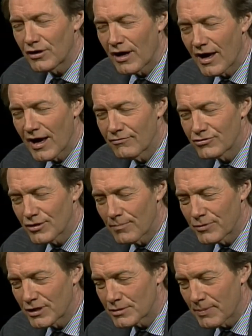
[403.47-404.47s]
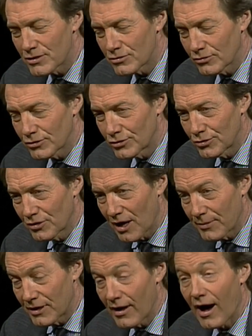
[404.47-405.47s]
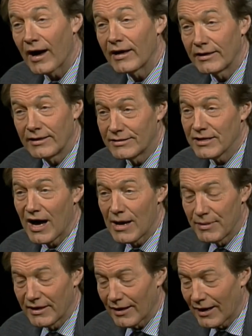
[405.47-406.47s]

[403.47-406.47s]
to have something special to do comedy, that is timing,